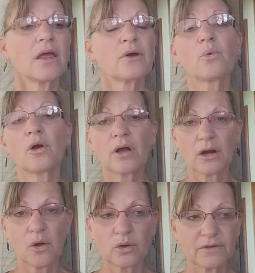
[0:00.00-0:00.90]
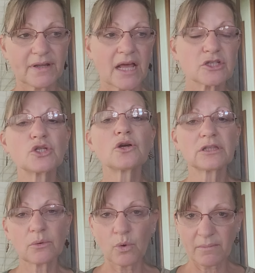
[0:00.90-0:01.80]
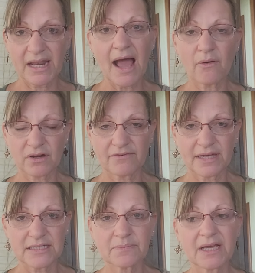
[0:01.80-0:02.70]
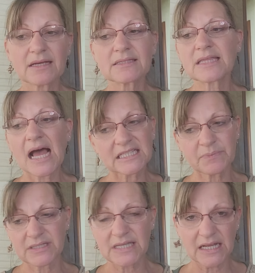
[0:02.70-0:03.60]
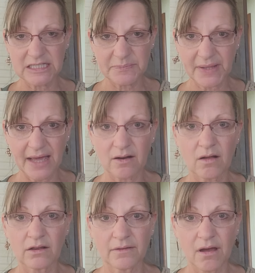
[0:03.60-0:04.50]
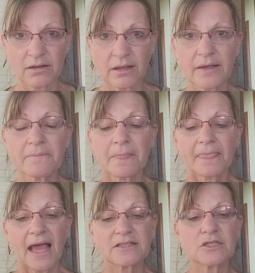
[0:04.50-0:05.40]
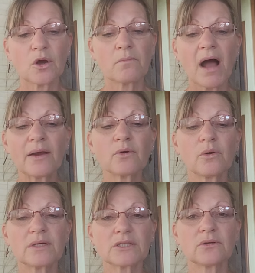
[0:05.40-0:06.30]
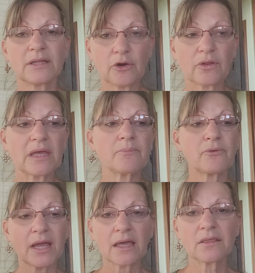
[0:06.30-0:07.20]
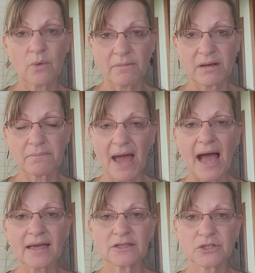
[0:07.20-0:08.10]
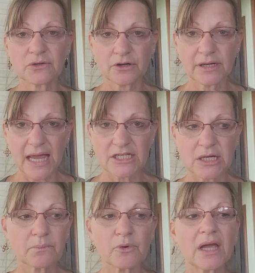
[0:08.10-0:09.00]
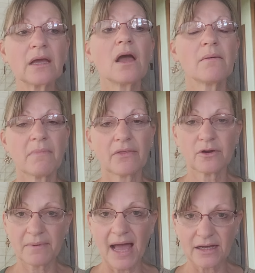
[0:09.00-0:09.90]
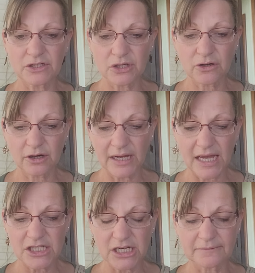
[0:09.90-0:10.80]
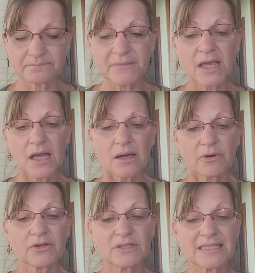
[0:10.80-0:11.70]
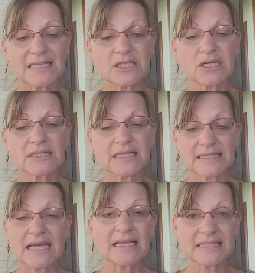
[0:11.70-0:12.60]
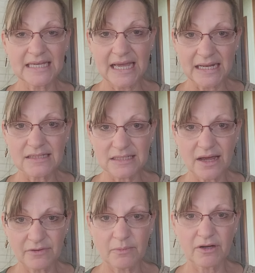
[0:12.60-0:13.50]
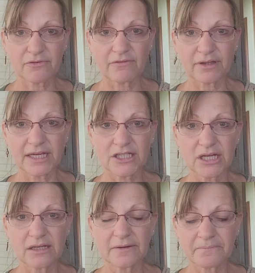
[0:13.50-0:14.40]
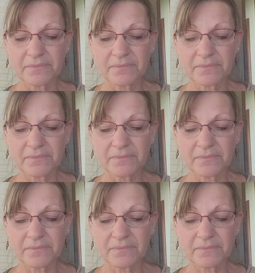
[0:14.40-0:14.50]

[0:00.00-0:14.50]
the world got a hold of it and took the woman out of it because that's been Satan's plan all along. And so my role was to literally bring the woman back into creation, bring mother back into creation. Brothers and sisters, this is the end of the book of Revelation.